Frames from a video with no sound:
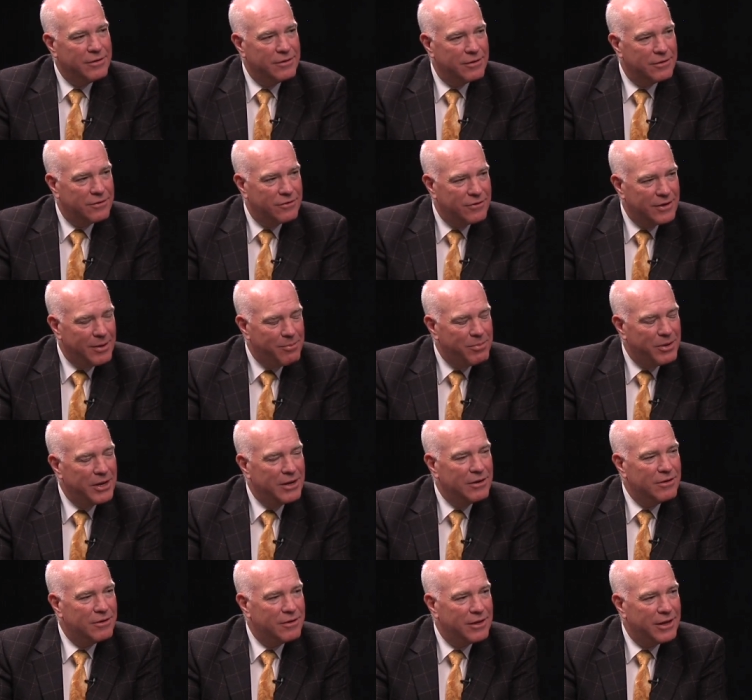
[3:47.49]
to step
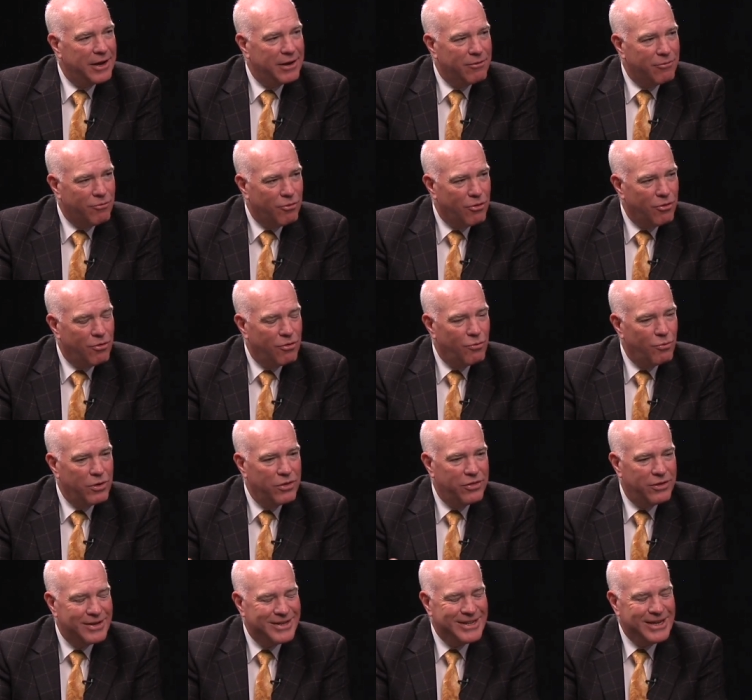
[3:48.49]
into that role
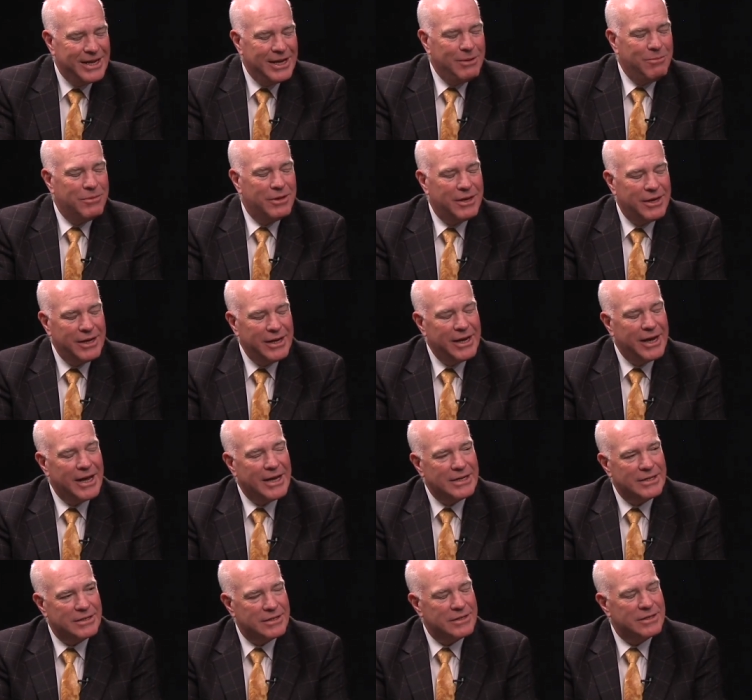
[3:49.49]
with the team that he
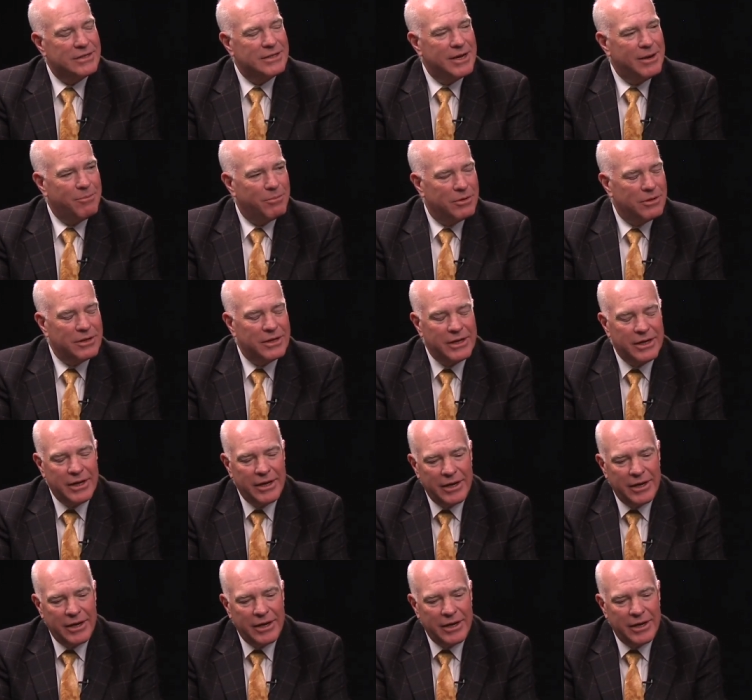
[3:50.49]
has assembled